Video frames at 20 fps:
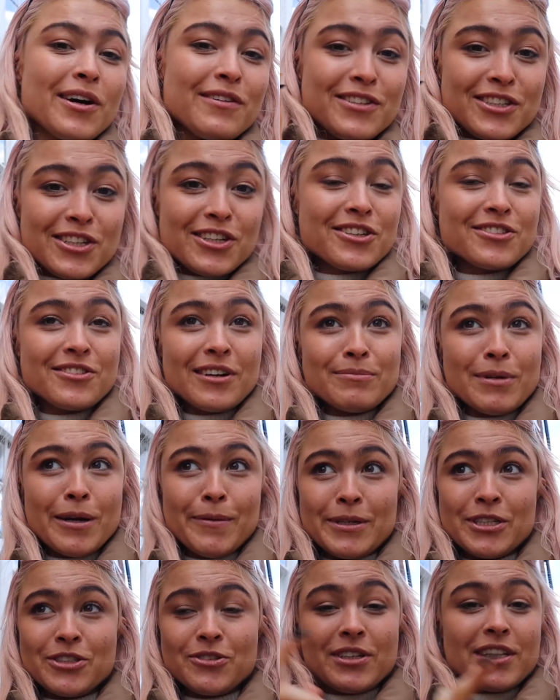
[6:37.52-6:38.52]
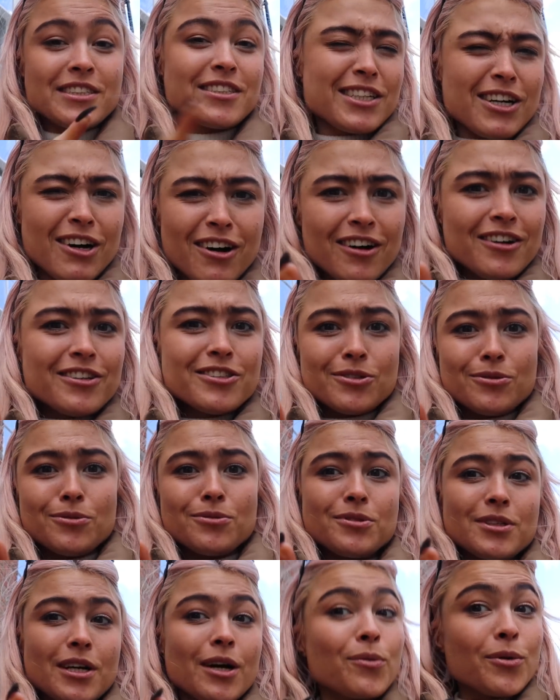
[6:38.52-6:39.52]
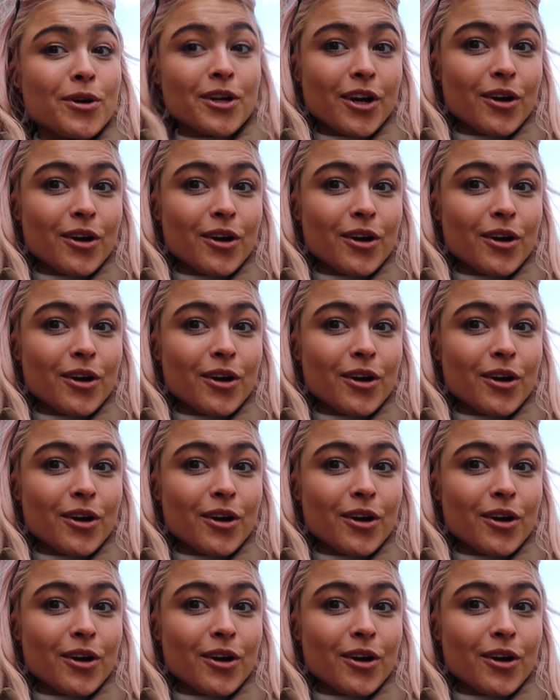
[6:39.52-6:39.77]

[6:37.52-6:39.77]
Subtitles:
I've just looked around Mermaid Street. There's a castle, so I want to